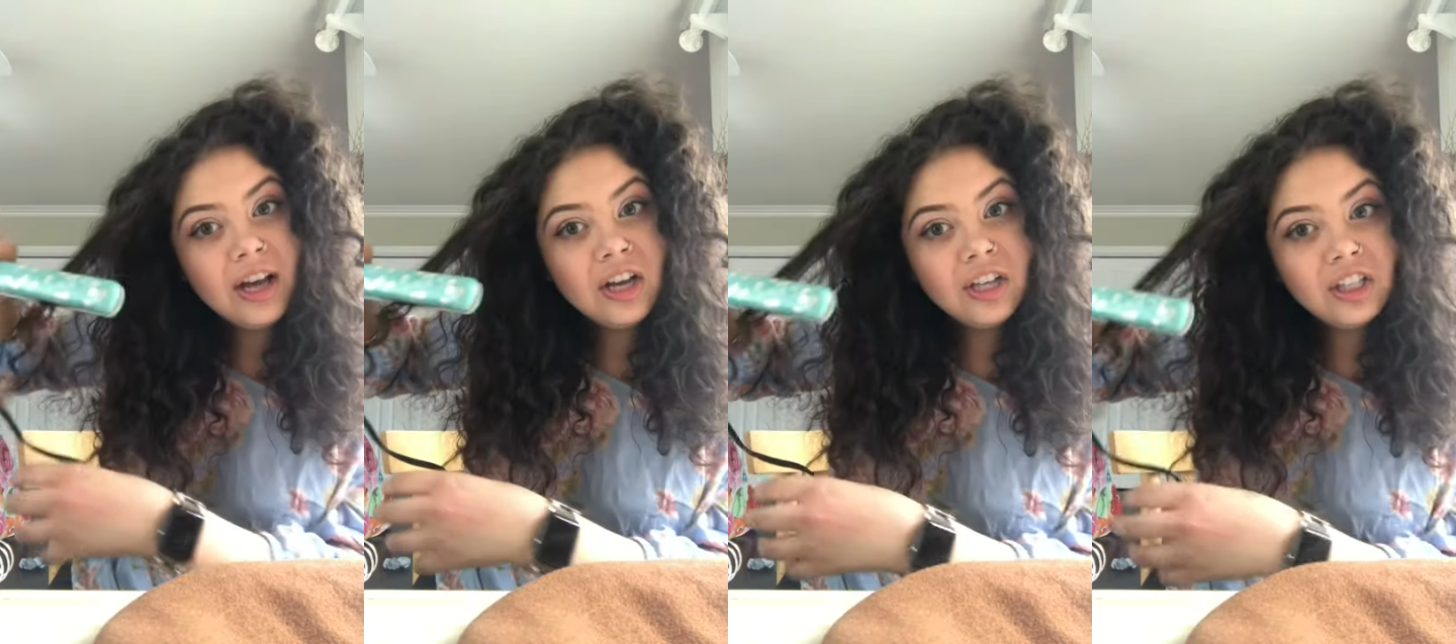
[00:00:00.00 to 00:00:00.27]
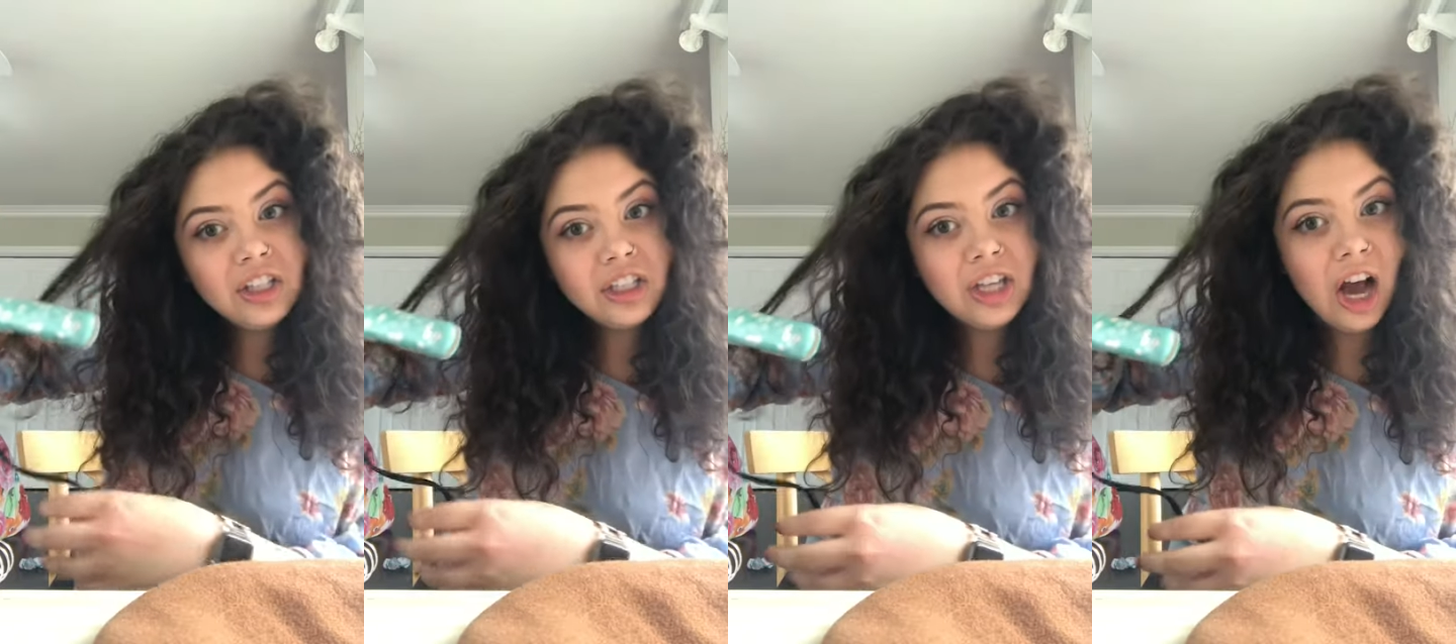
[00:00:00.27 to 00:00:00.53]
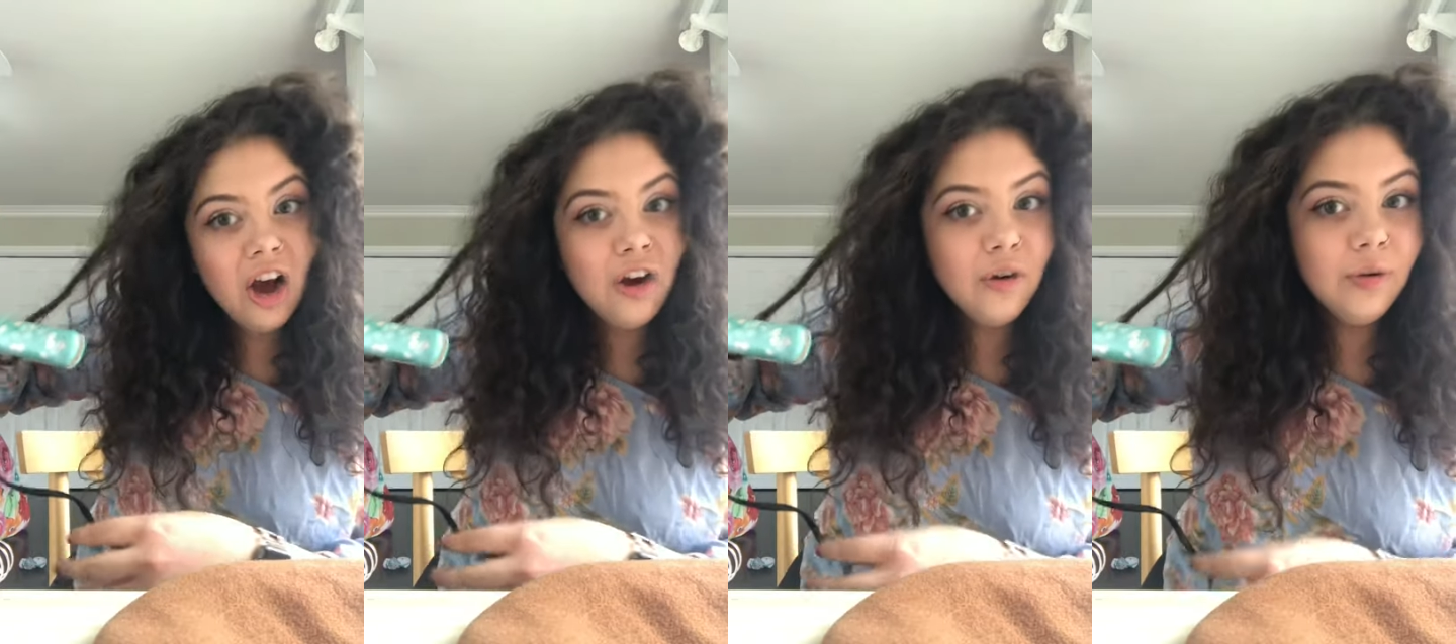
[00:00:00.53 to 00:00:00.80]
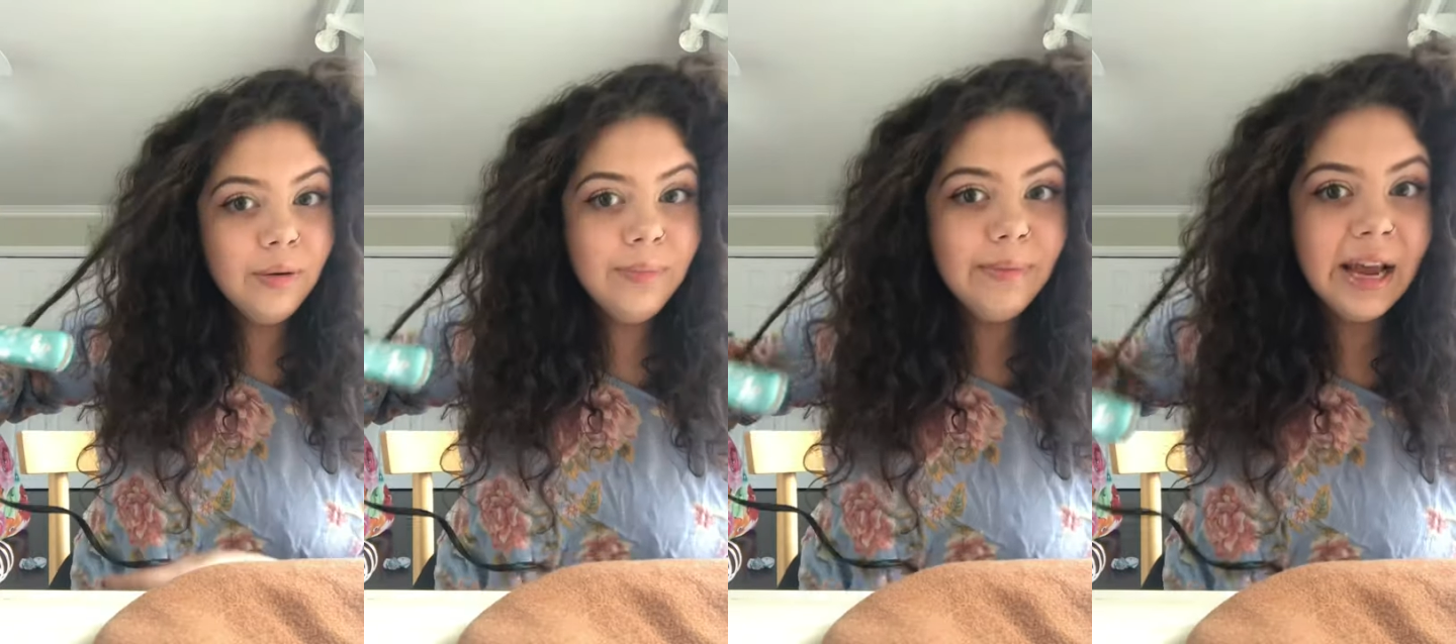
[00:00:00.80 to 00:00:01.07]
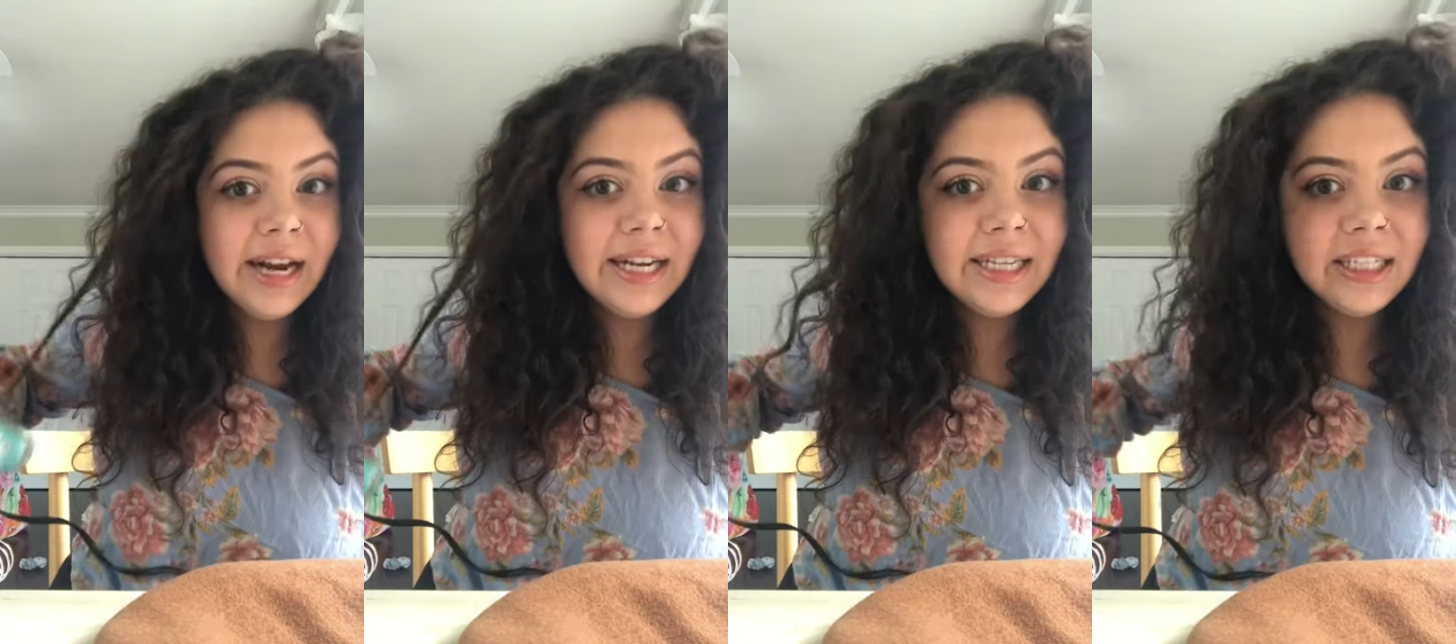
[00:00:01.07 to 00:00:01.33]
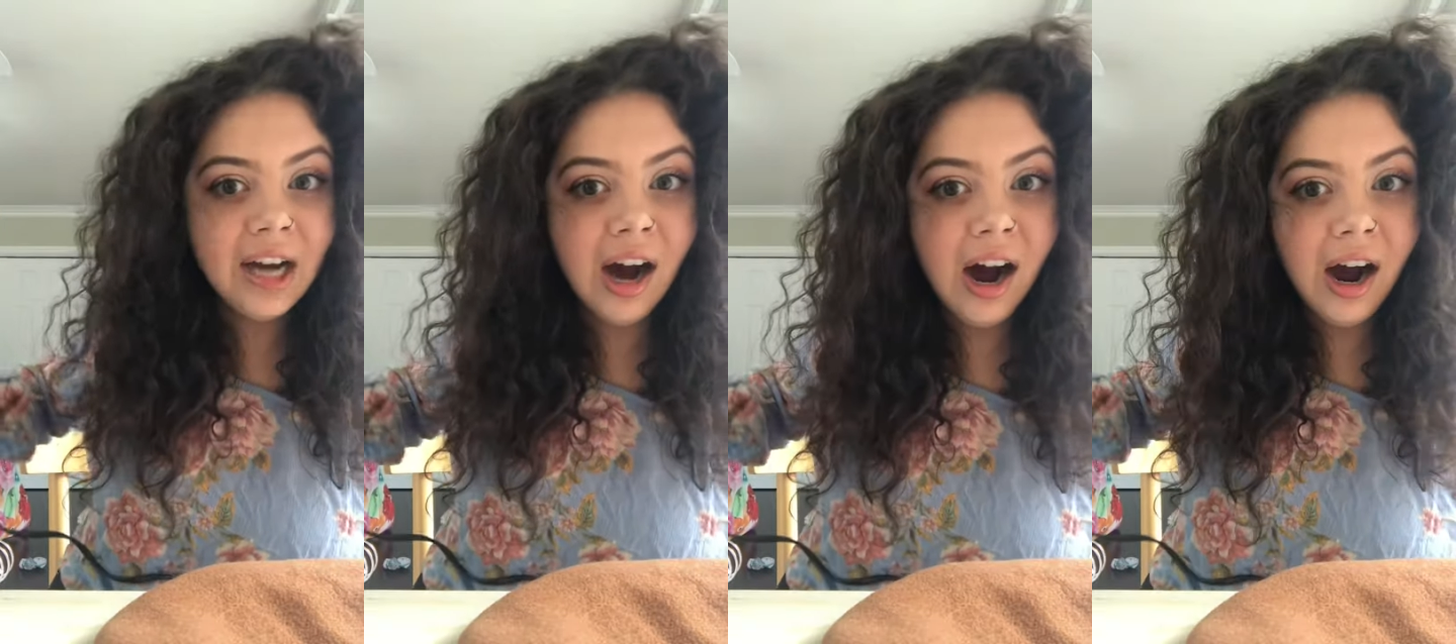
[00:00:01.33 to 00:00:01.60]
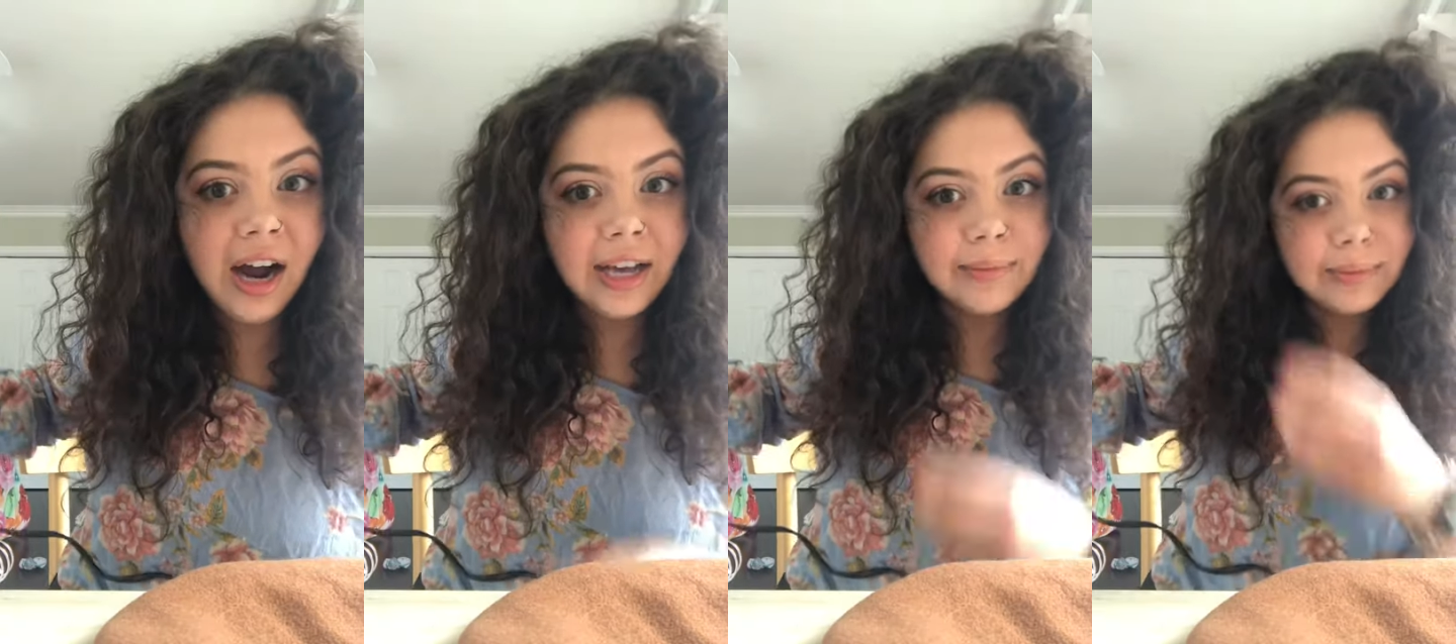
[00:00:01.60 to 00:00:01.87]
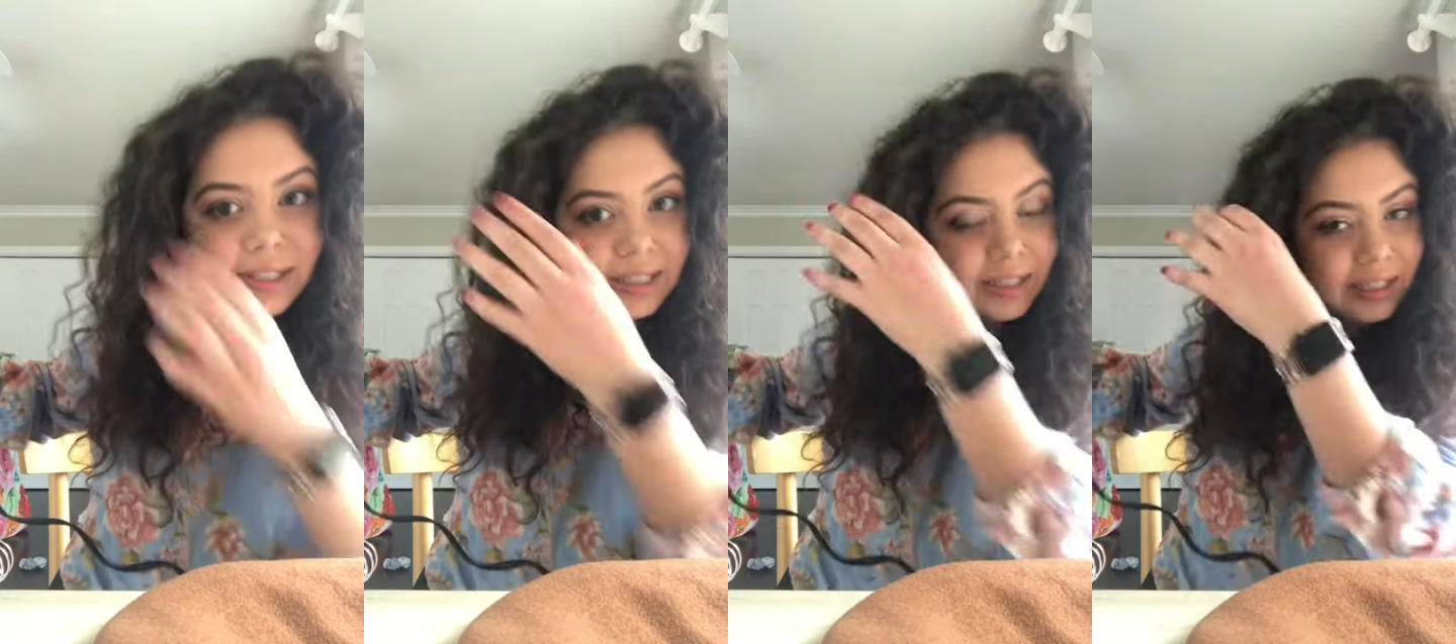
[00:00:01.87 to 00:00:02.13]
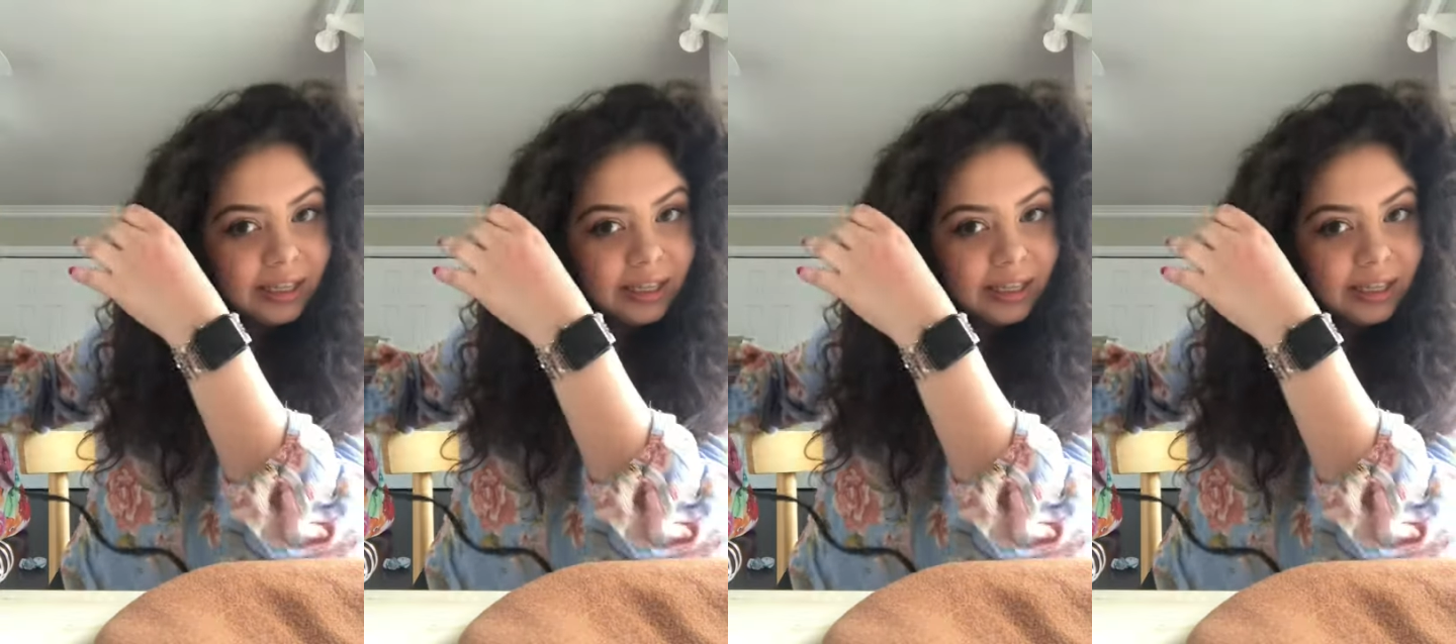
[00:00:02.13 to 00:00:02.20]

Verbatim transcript: so many times.